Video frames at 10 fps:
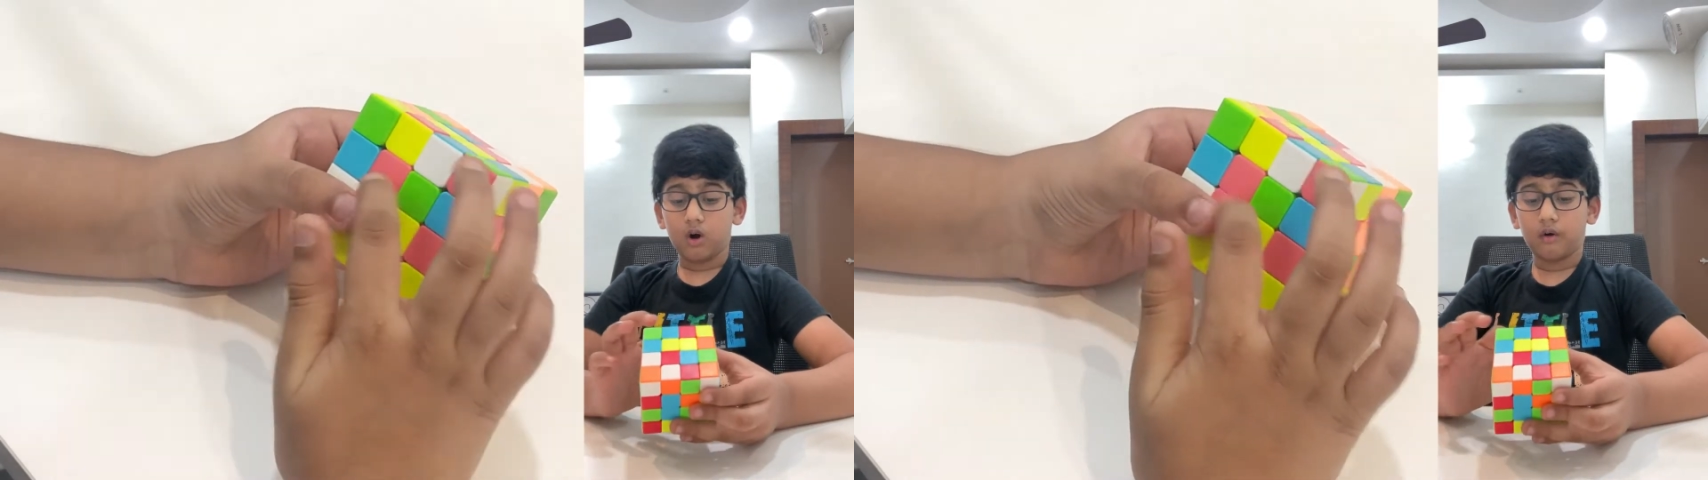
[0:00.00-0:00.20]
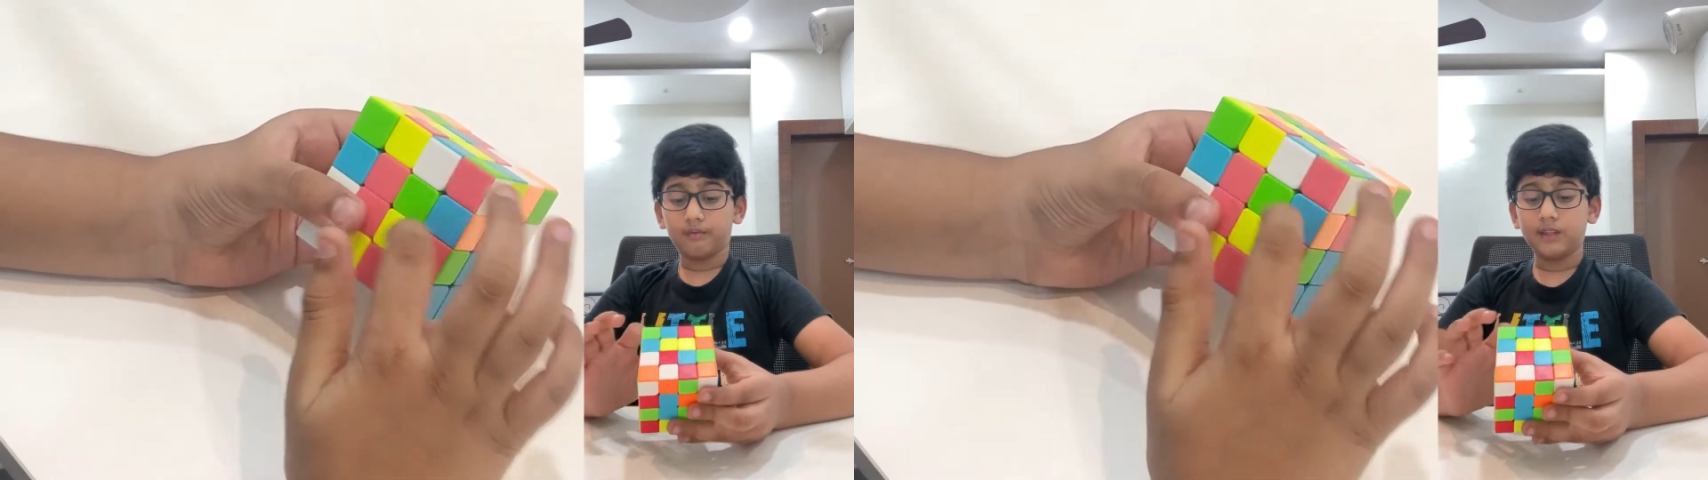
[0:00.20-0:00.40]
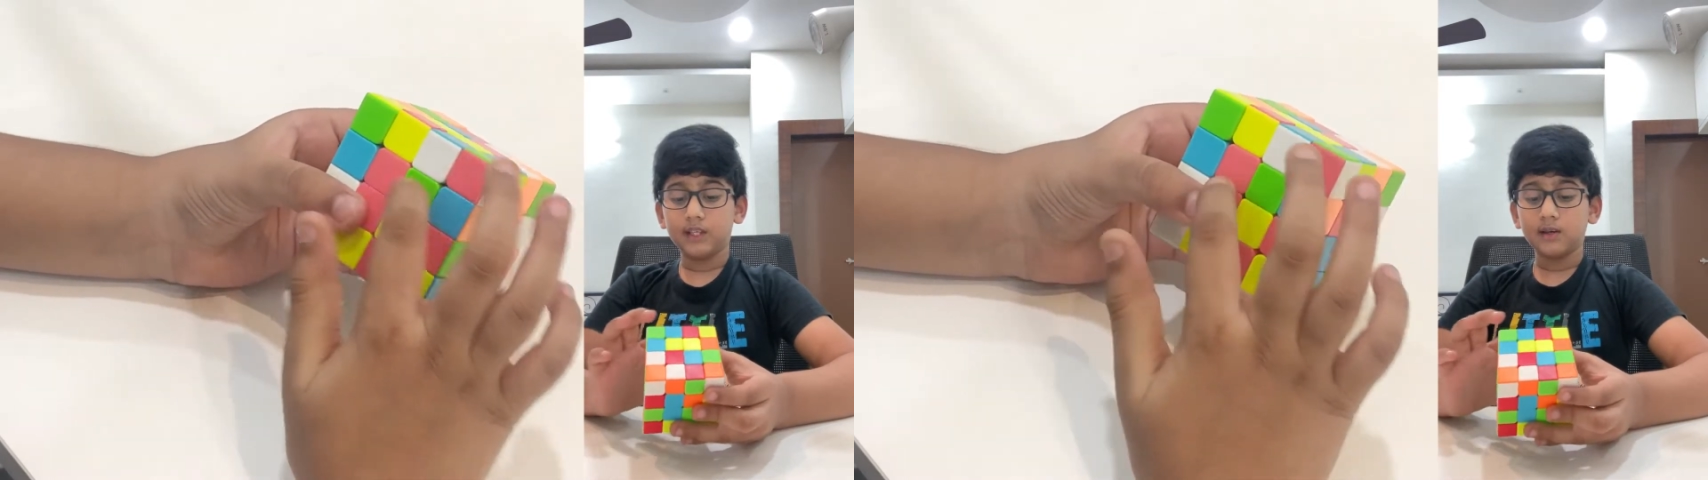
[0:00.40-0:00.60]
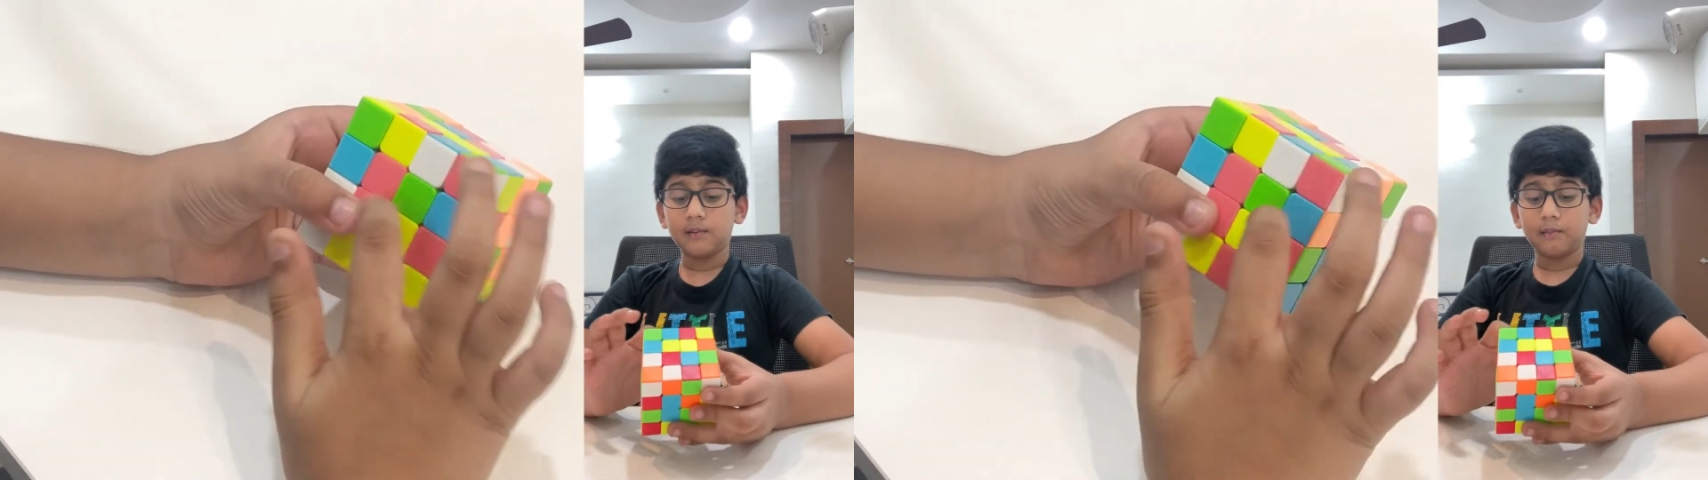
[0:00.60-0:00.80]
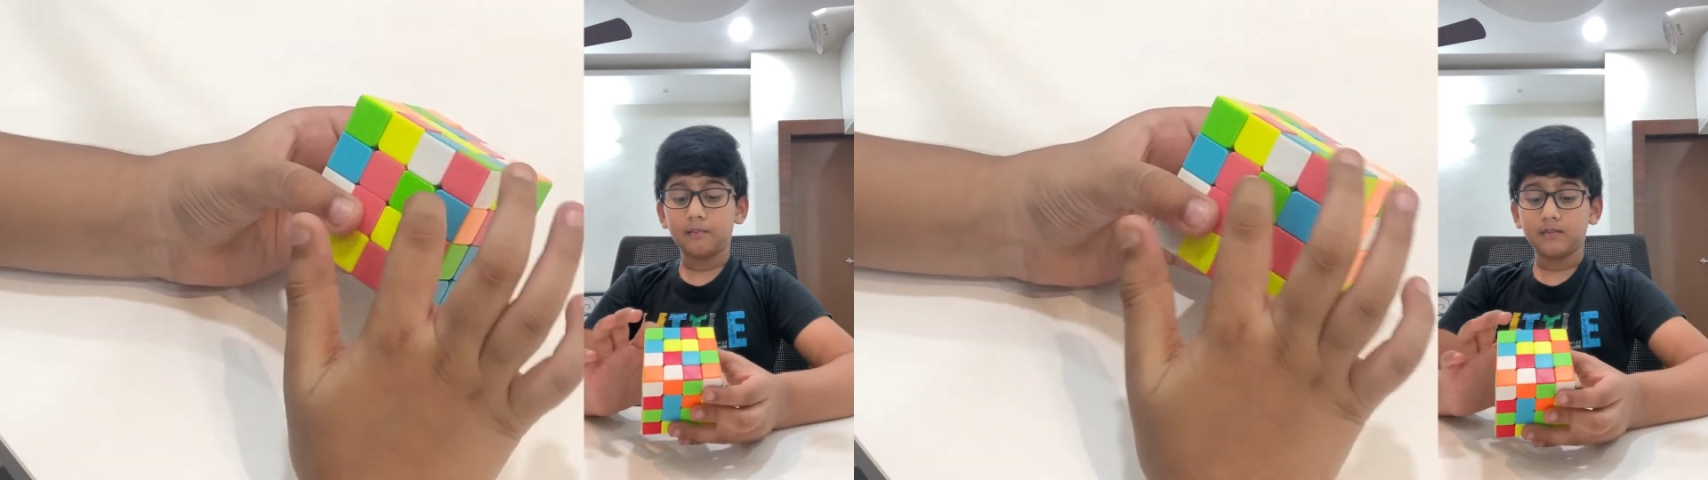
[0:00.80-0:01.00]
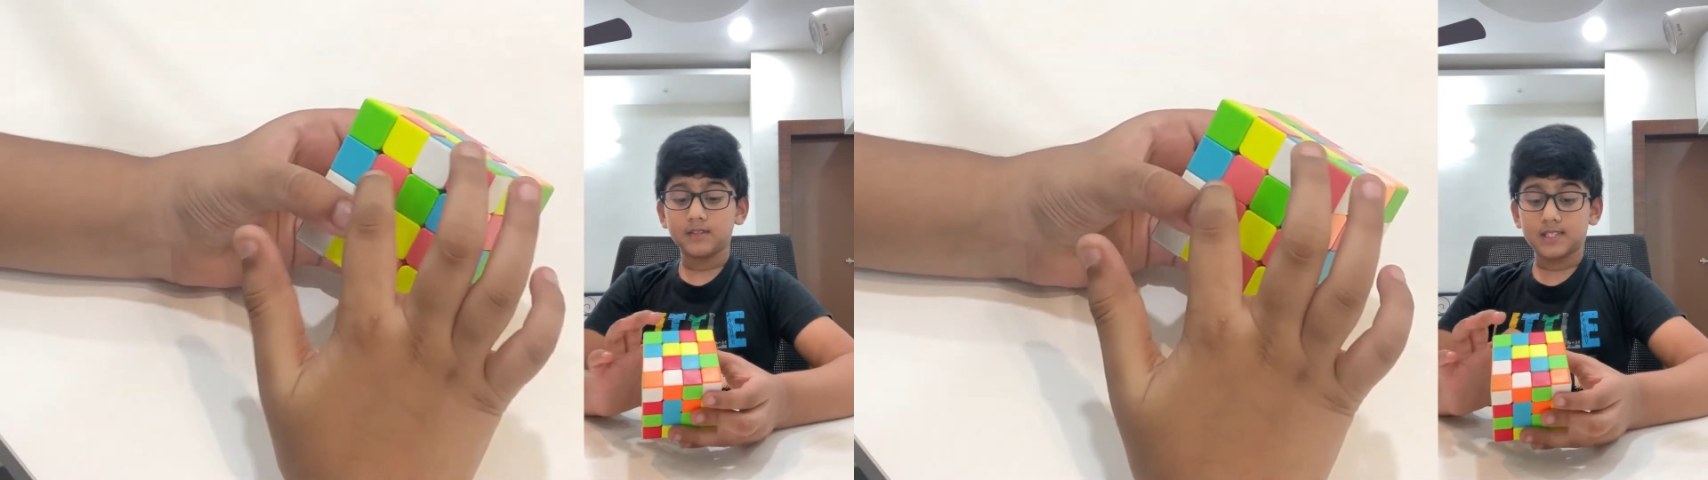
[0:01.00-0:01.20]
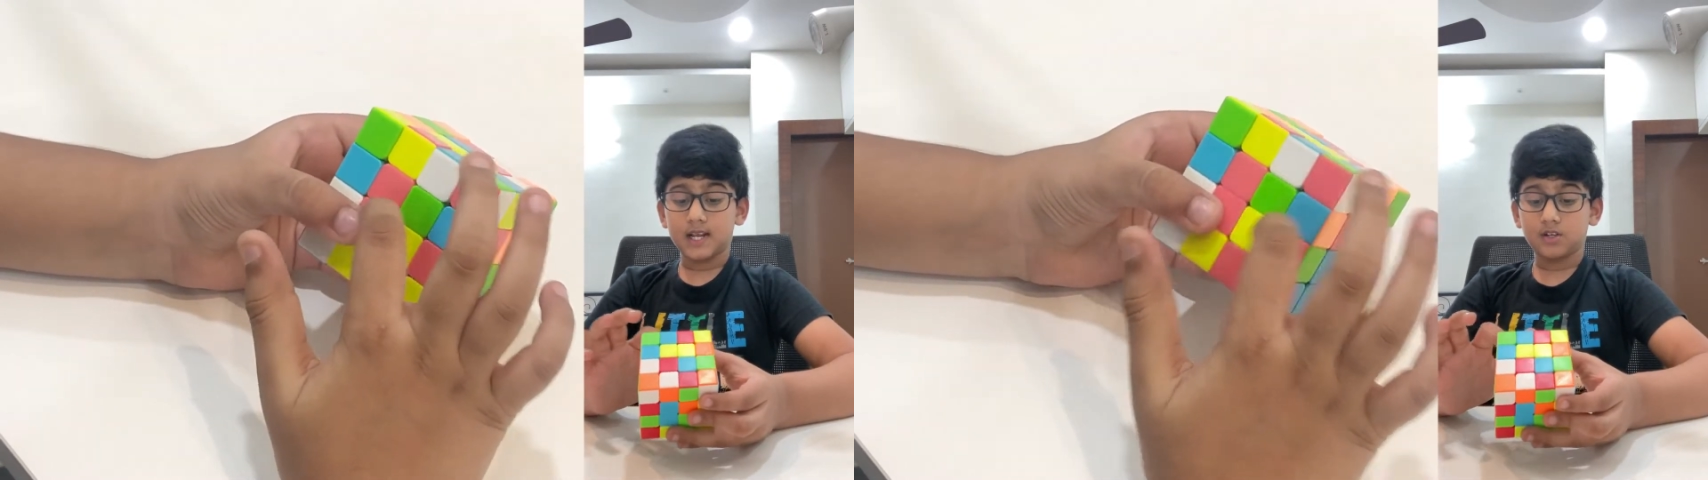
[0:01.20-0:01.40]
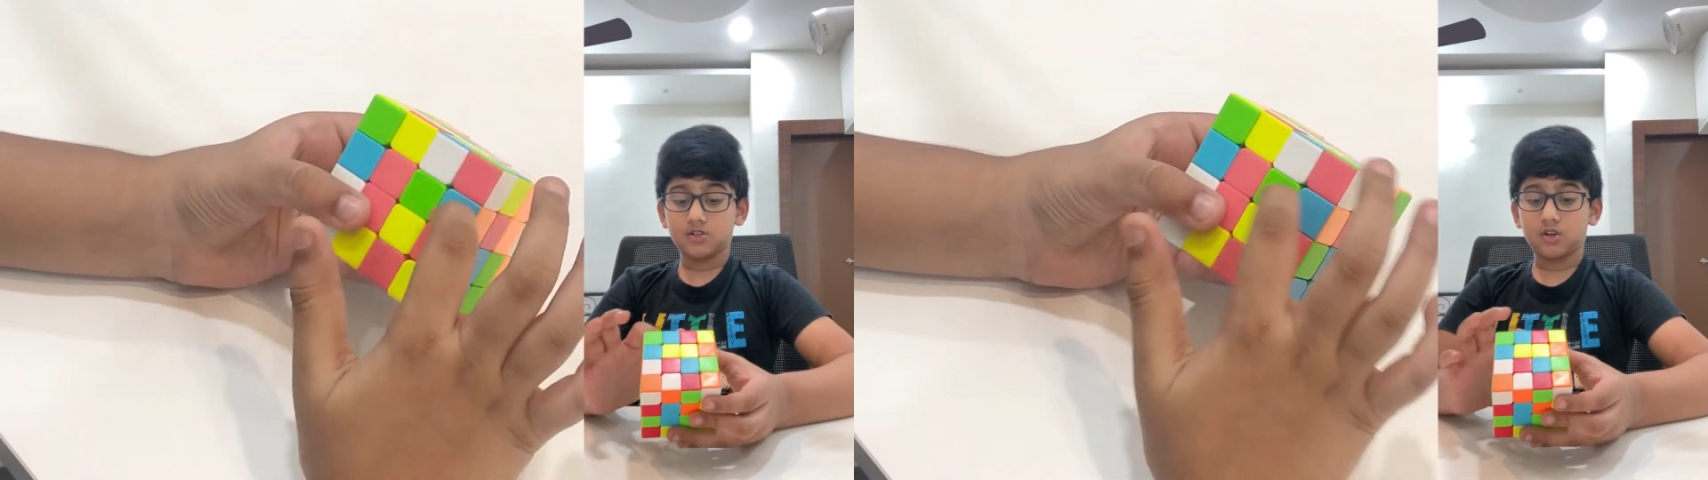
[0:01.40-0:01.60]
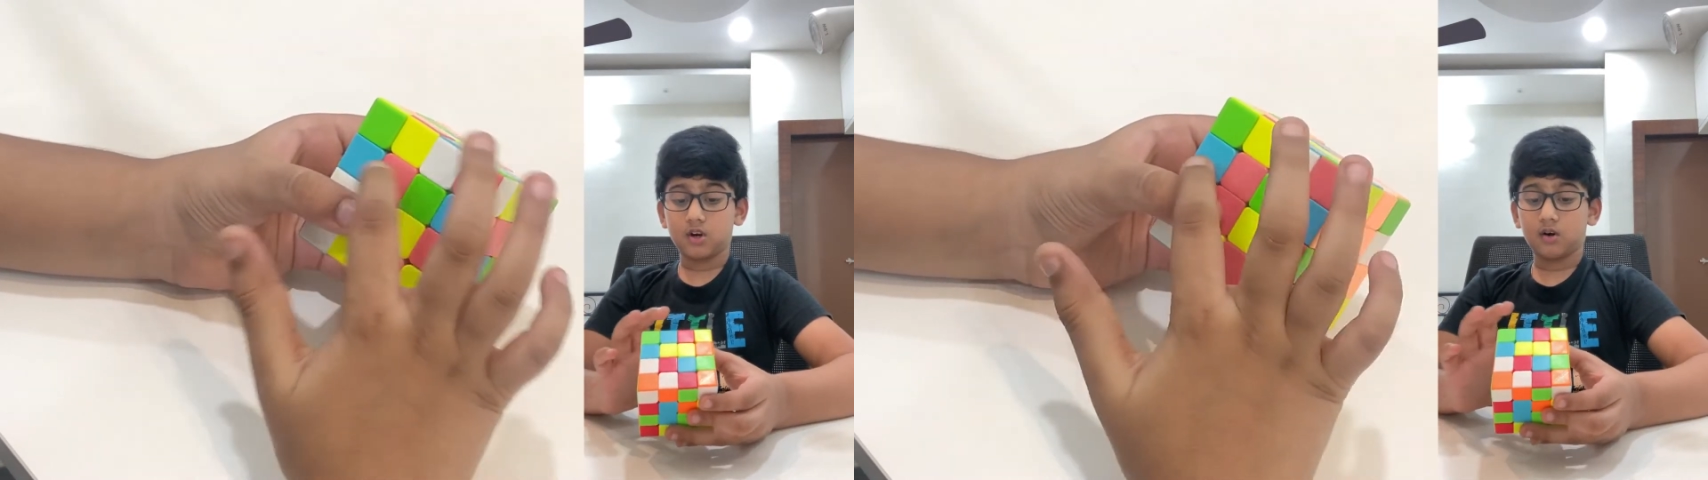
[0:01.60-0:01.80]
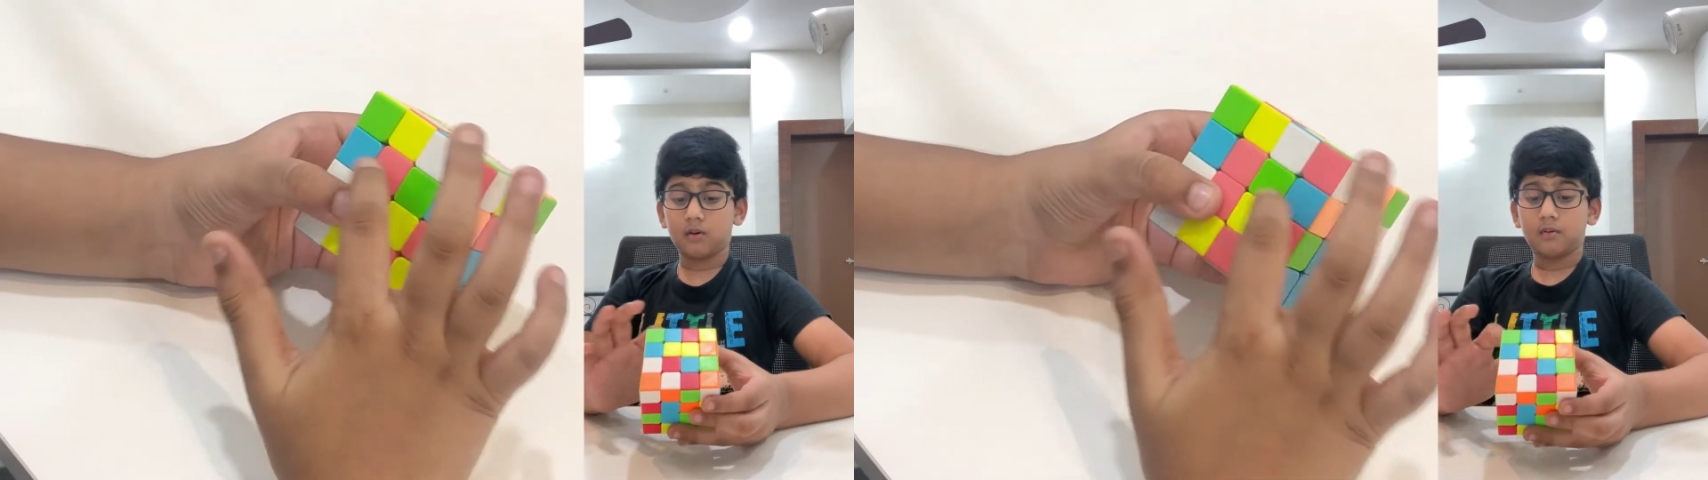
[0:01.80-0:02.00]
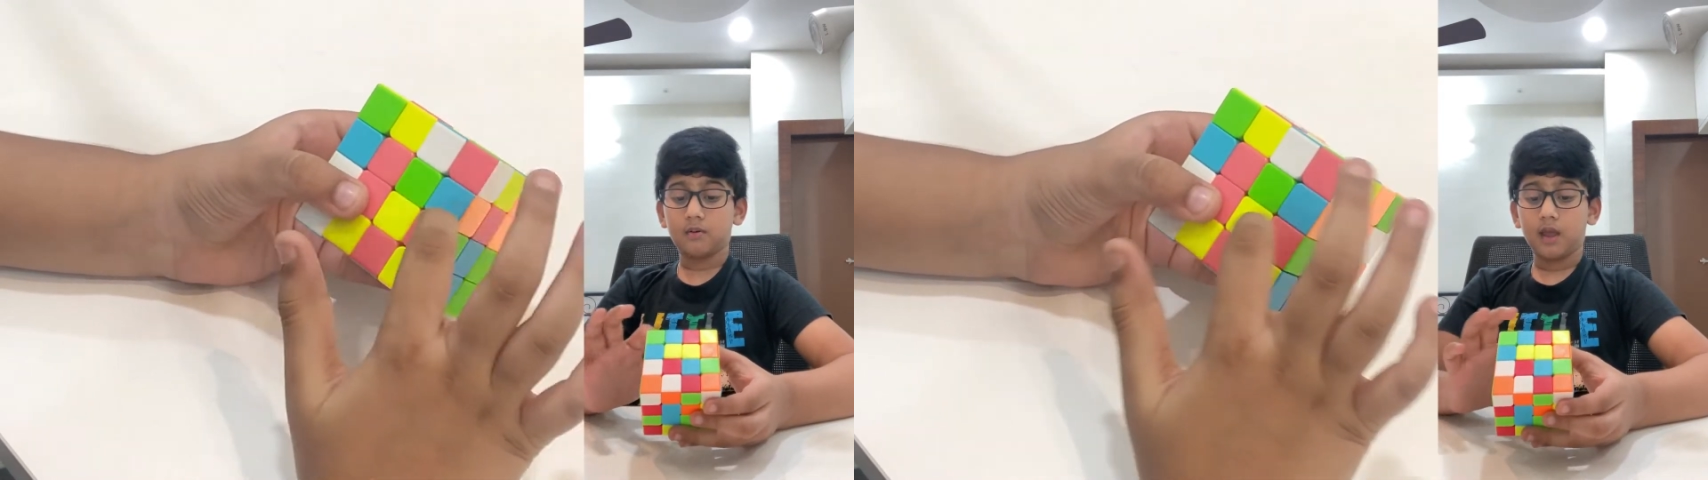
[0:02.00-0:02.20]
of the center